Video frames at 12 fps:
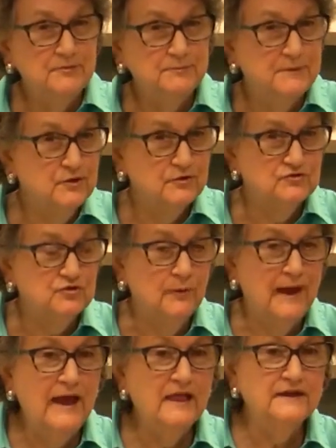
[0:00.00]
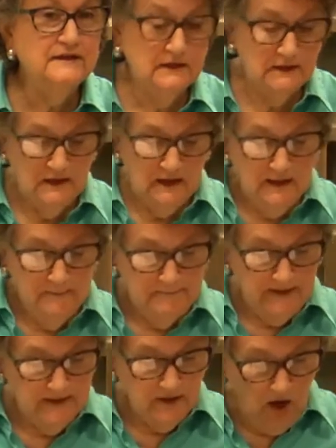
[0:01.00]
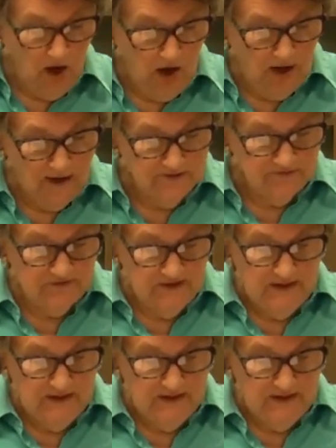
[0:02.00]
spirituality because,